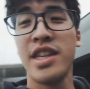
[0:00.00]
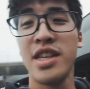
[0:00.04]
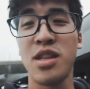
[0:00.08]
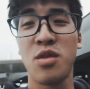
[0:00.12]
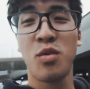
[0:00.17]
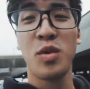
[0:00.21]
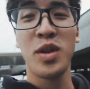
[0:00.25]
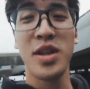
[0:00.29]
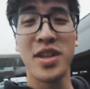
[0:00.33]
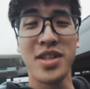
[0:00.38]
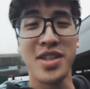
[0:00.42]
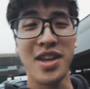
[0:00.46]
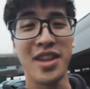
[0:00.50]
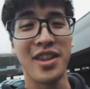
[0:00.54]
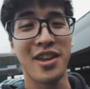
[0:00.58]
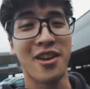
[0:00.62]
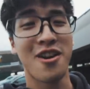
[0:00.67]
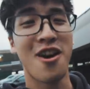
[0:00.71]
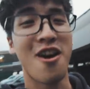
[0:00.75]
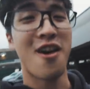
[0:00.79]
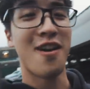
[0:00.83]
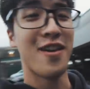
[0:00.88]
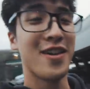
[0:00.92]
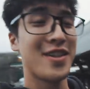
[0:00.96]
These wheels on the
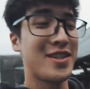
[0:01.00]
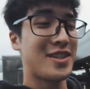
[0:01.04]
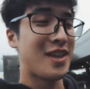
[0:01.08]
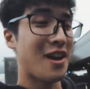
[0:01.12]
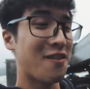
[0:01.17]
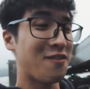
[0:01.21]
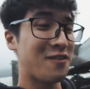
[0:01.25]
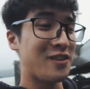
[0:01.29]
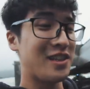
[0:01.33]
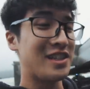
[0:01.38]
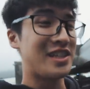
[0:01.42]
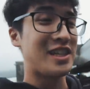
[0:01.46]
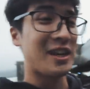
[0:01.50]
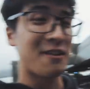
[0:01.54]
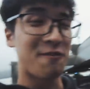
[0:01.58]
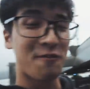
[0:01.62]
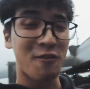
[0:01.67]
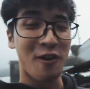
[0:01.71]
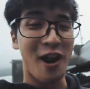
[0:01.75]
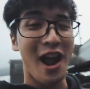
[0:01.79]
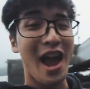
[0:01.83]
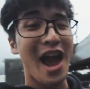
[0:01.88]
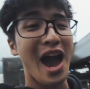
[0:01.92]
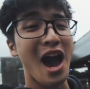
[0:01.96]
car is definitely
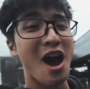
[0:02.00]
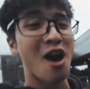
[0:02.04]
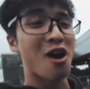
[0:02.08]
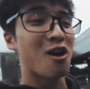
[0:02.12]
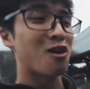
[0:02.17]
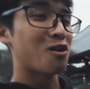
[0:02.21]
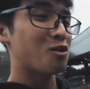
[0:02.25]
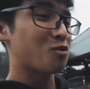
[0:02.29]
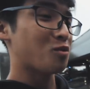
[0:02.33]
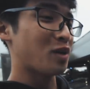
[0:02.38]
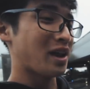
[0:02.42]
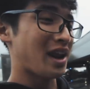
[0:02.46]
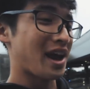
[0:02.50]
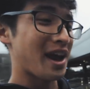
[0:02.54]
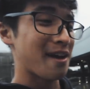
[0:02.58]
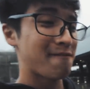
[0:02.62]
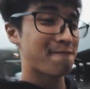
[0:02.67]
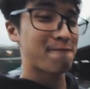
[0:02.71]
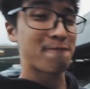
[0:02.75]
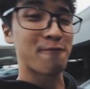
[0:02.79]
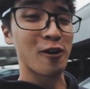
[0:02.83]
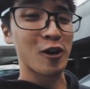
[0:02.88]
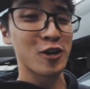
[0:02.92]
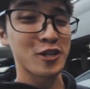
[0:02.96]
different how when I
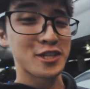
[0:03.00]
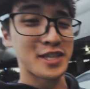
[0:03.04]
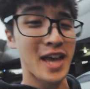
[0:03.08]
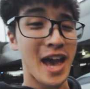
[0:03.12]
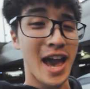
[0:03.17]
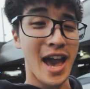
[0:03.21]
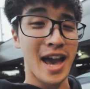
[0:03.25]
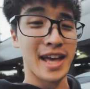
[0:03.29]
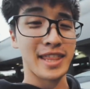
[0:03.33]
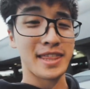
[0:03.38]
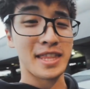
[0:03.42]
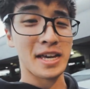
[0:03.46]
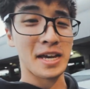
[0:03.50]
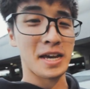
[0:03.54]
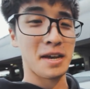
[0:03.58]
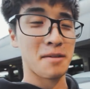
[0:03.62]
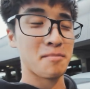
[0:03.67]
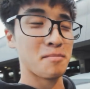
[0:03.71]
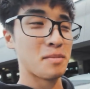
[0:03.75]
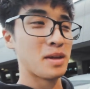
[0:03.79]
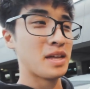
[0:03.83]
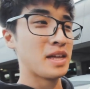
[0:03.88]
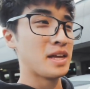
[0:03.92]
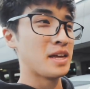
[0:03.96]
first had
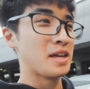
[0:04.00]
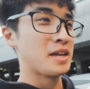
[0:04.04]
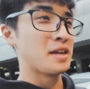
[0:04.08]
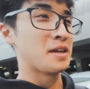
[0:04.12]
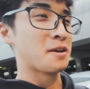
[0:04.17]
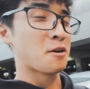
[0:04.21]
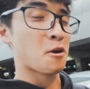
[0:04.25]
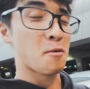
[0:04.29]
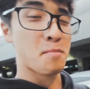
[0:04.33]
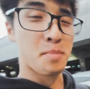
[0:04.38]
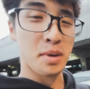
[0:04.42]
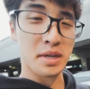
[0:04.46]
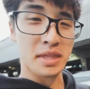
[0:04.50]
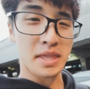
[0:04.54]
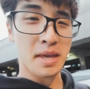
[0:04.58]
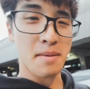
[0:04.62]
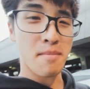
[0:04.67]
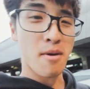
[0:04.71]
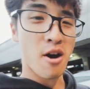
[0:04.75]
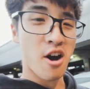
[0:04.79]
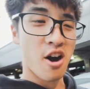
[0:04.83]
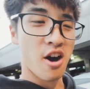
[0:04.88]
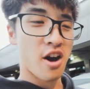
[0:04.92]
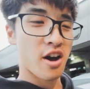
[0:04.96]
them or put
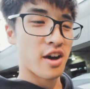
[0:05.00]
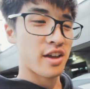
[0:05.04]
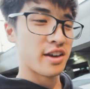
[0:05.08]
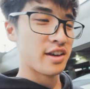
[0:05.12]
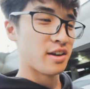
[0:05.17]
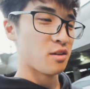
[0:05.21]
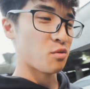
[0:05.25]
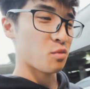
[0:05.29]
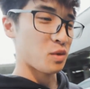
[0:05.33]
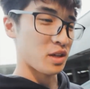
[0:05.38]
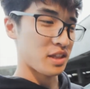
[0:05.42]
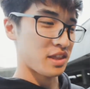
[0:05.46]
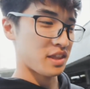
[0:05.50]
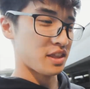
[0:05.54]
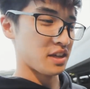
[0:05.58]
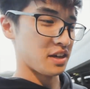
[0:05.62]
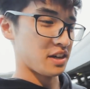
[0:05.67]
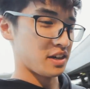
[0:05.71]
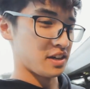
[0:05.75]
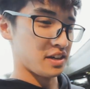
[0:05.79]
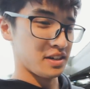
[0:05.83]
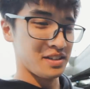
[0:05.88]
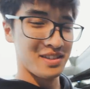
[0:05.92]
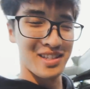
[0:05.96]
them on with
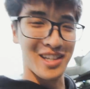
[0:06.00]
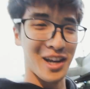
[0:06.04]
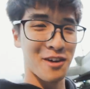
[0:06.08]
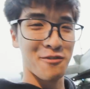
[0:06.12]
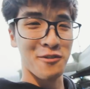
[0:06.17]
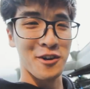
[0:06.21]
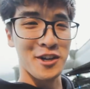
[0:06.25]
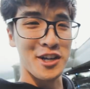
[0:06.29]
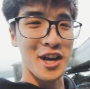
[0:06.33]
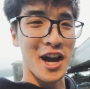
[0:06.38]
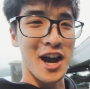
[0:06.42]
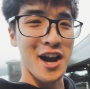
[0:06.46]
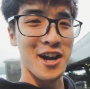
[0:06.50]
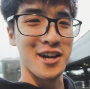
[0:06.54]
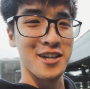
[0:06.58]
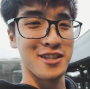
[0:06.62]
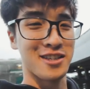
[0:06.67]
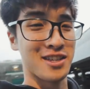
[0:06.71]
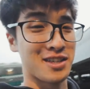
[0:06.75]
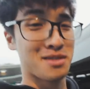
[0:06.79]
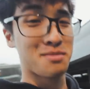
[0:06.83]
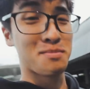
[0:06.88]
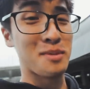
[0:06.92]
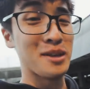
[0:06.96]
uh, different
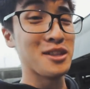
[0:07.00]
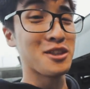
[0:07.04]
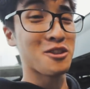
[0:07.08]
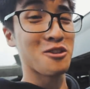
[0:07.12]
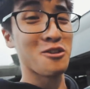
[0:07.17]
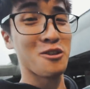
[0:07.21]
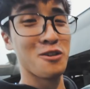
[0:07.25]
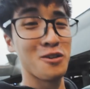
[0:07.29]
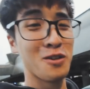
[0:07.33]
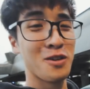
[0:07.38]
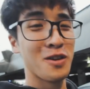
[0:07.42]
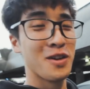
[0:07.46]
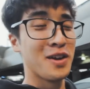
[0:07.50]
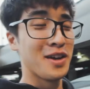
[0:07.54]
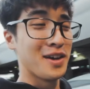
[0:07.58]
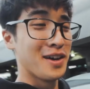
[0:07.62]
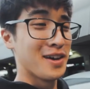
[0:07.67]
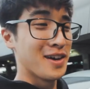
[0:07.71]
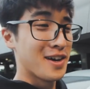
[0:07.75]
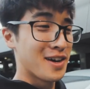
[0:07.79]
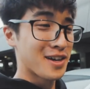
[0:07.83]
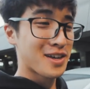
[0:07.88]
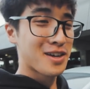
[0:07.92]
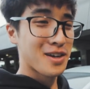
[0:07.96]
tires. It's been through
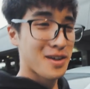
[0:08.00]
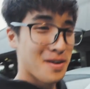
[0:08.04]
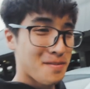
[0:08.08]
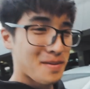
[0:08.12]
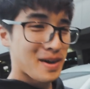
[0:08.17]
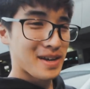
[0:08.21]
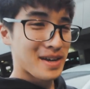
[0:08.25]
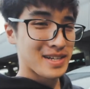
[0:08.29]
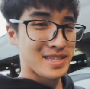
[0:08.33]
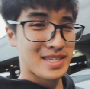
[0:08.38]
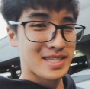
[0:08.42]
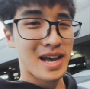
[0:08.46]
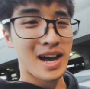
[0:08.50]
a good amount of